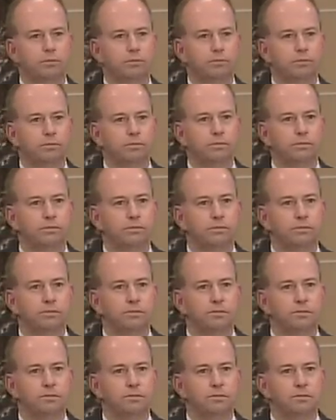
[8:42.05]

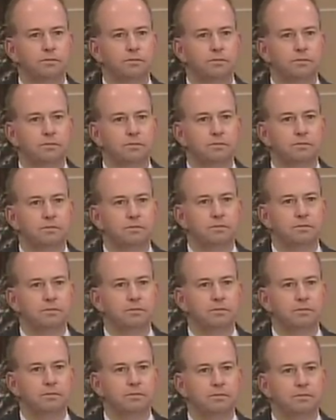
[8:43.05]

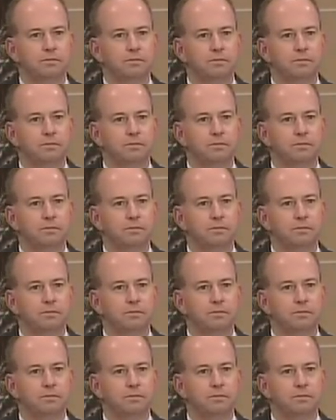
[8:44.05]
Nothing is said.